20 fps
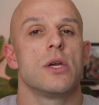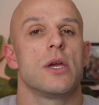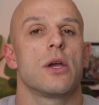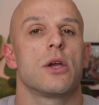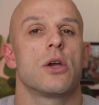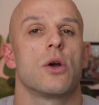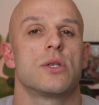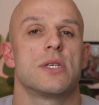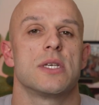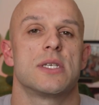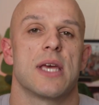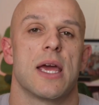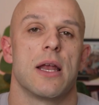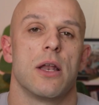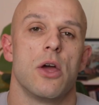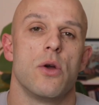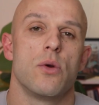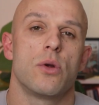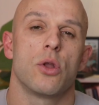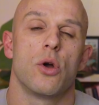Go to say,
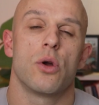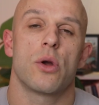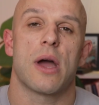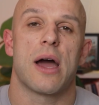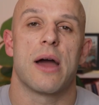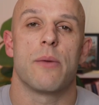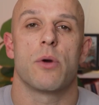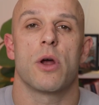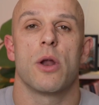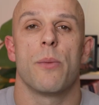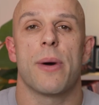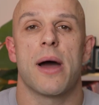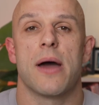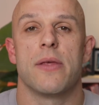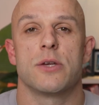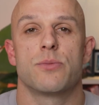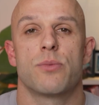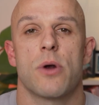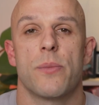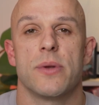Luke, look, I'm going to buy
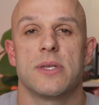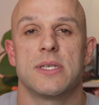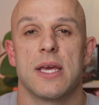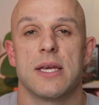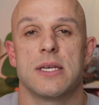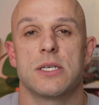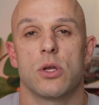this property.